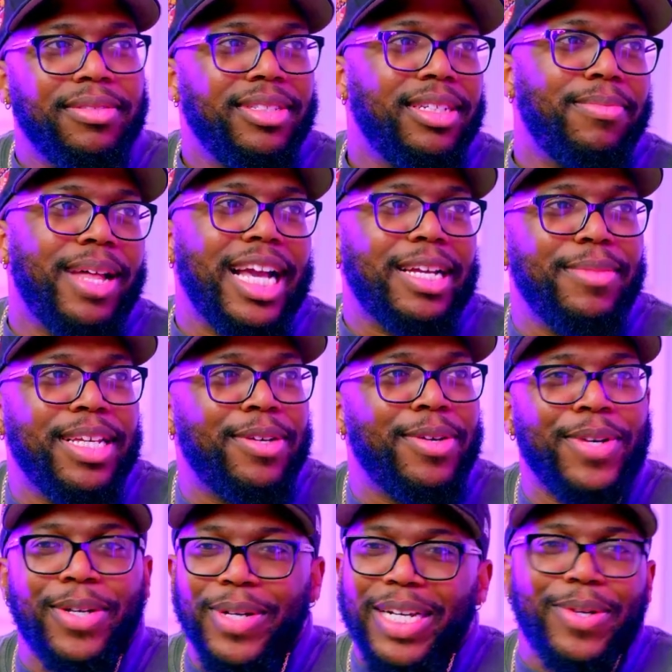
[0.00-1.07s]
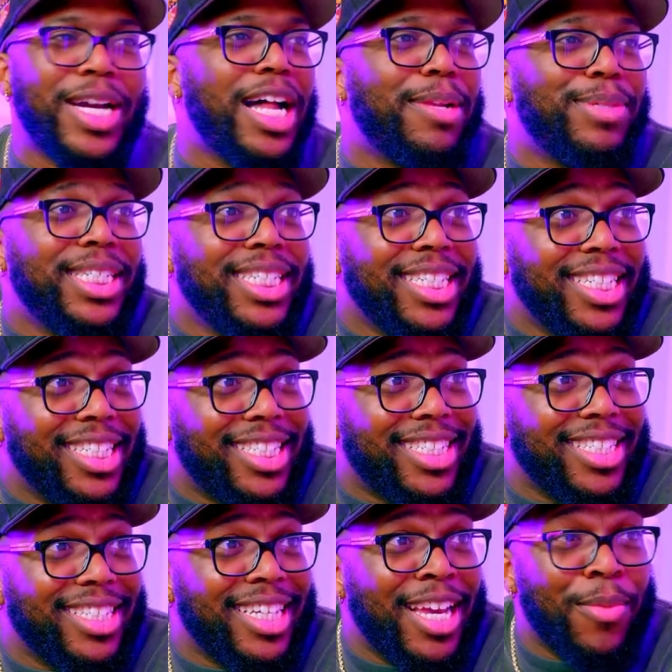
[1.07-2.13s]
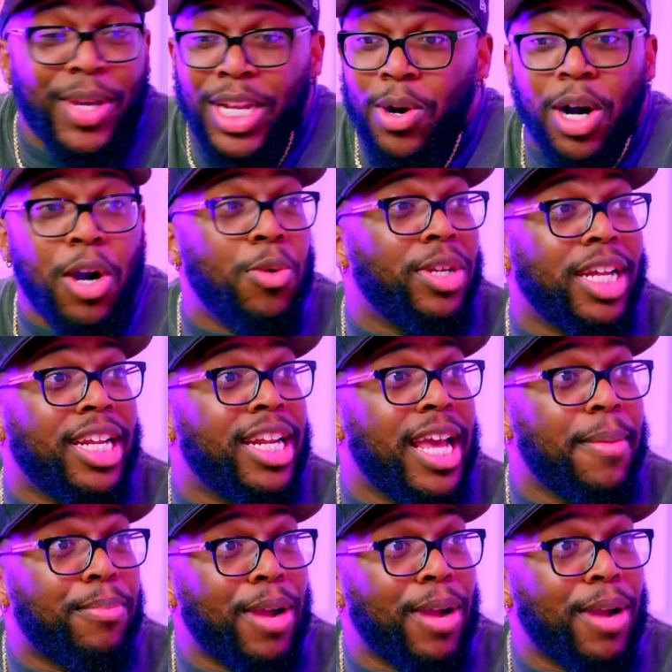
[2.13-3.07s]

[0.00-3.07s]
the black community, we call them hoods and we don't own none of that